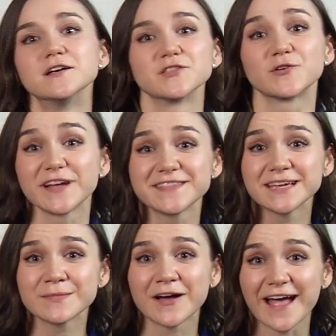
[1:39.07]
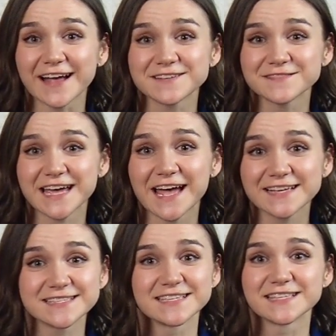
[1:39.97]
The great thing about active
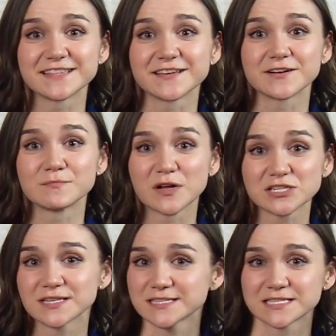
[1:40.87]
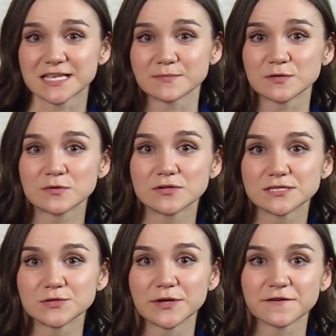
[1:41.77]
tags is that they're much less susceptible
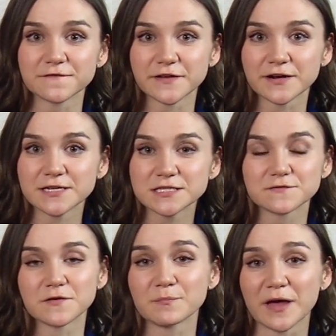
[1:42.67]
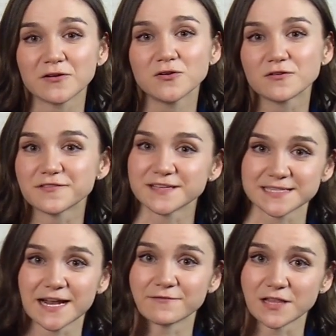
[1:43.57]
to interference from metal or things
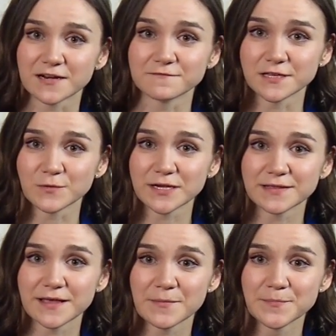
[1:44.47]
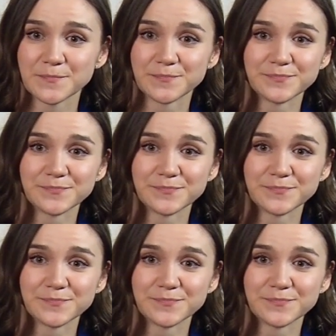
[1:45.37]
that have a lot of liquid in them.